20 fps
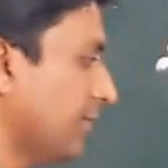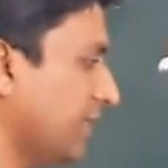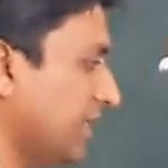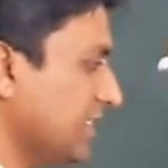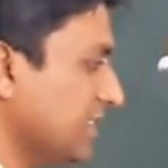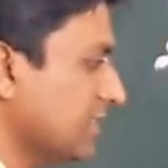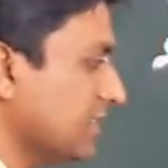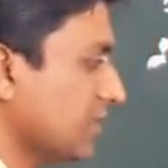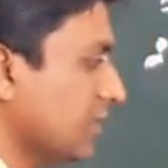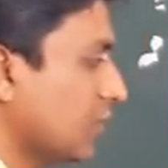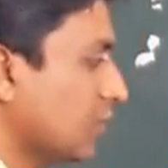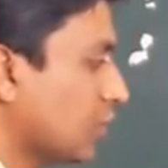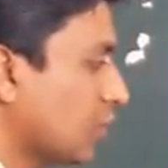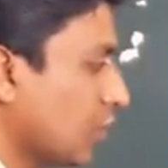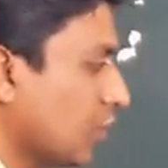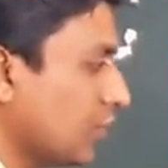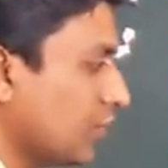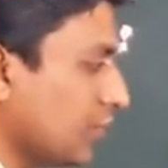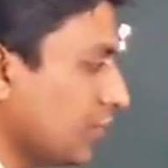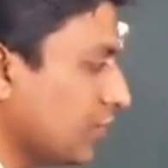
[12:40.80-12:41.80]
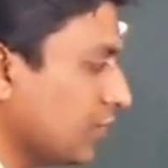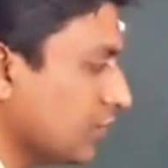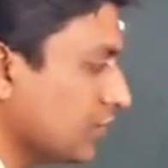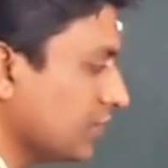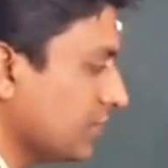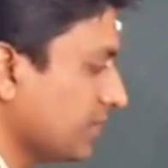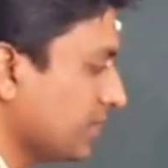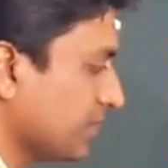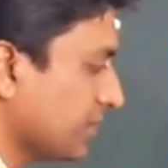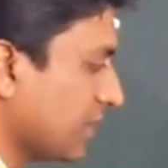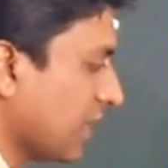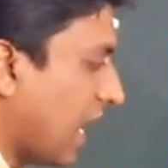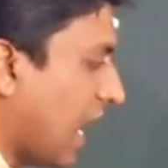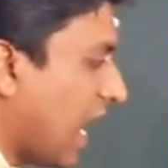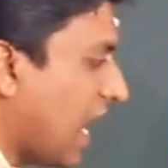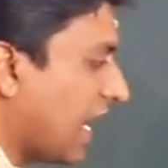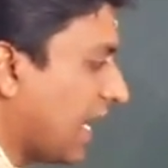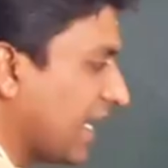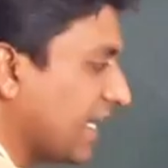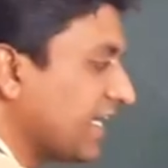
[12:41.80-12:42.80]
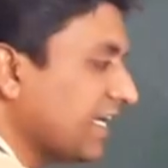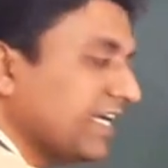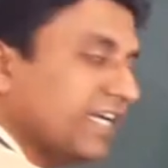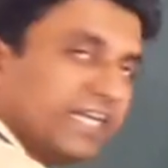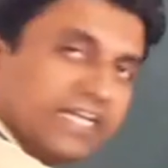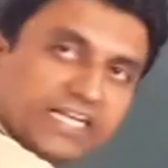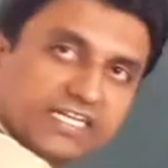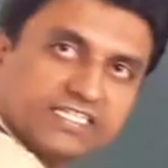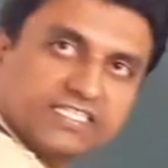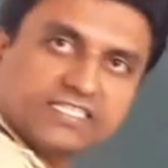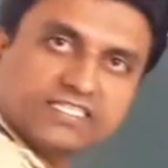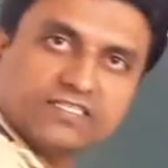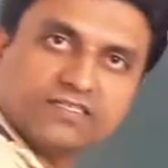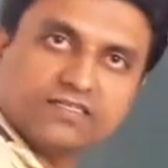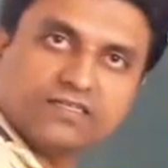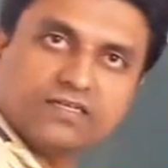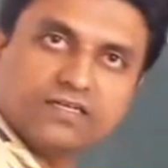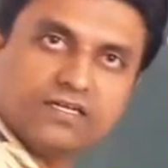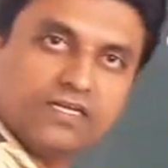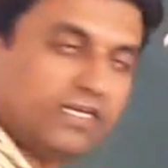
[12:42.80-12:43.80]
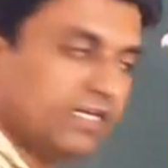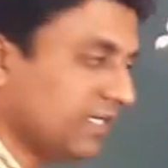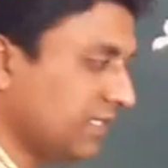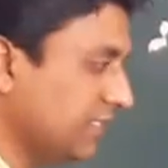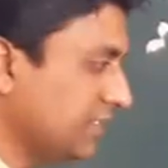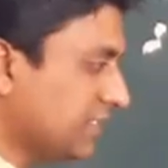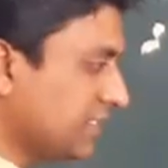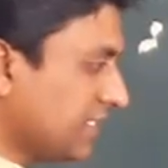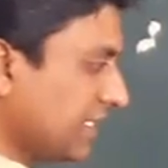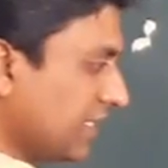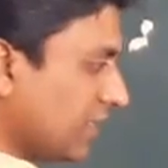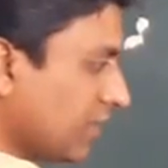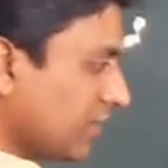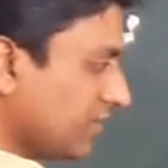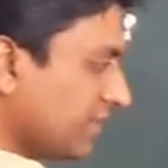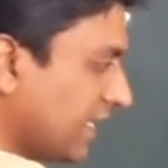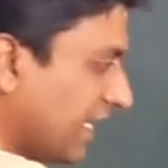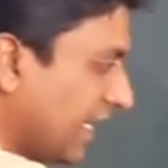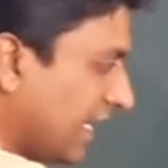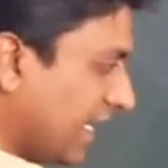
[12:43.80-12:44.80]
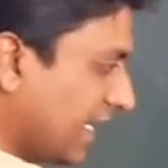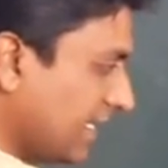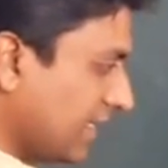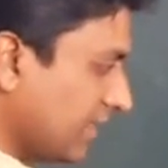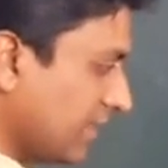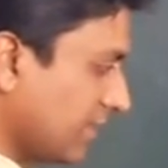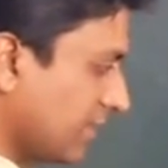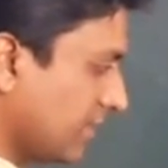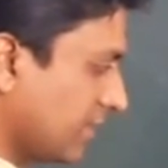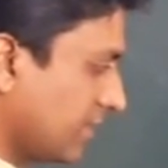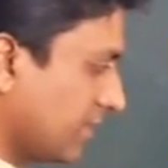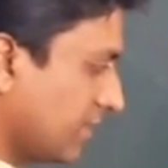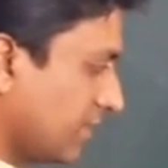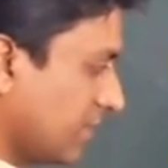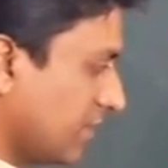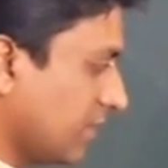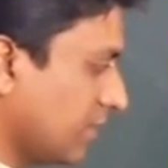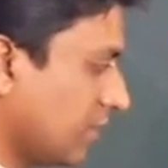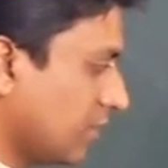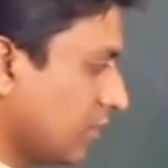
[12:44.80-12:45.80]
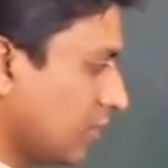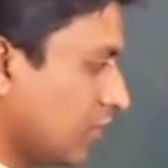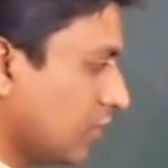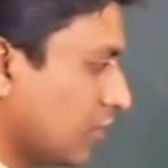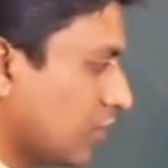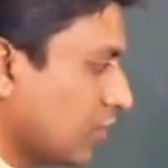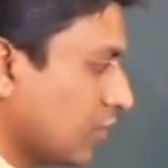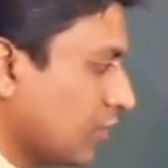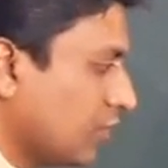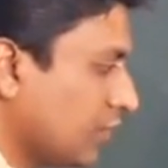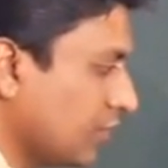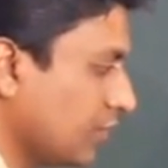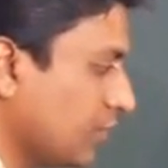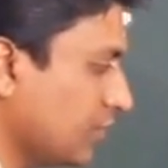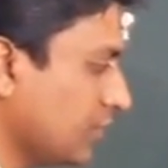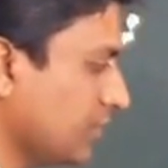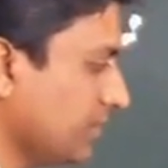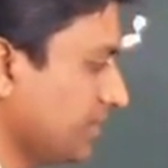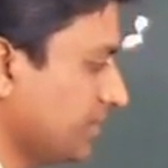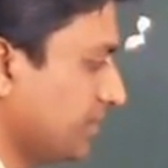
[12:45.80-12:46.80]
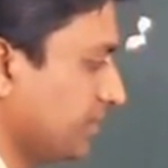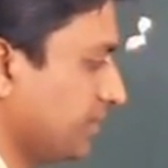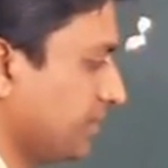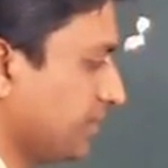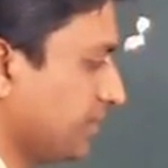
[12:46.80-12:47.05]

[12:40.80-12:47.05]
means don't use I index. Instead of that don't use